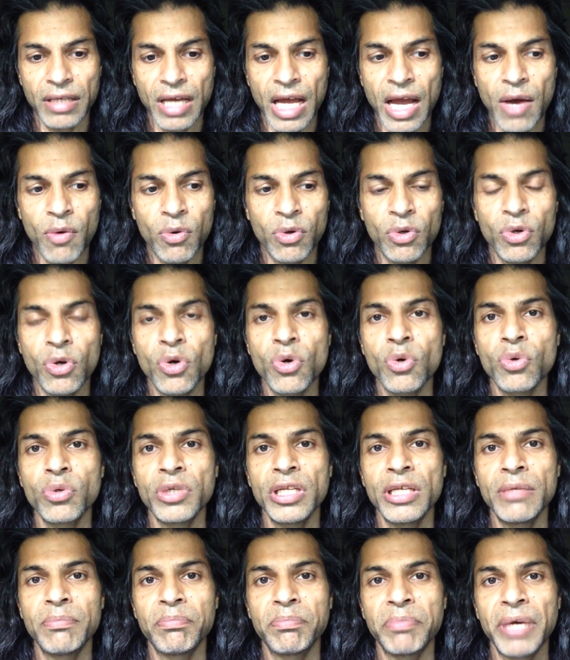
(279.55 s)
our own
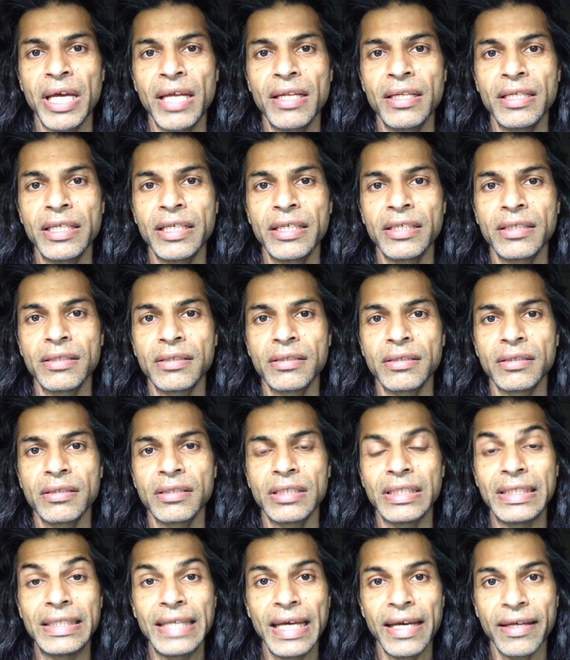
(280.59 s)
impending
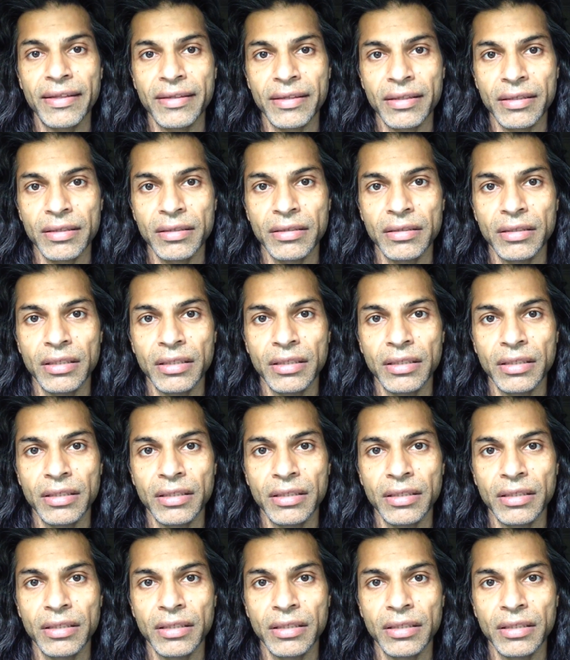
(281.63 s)
death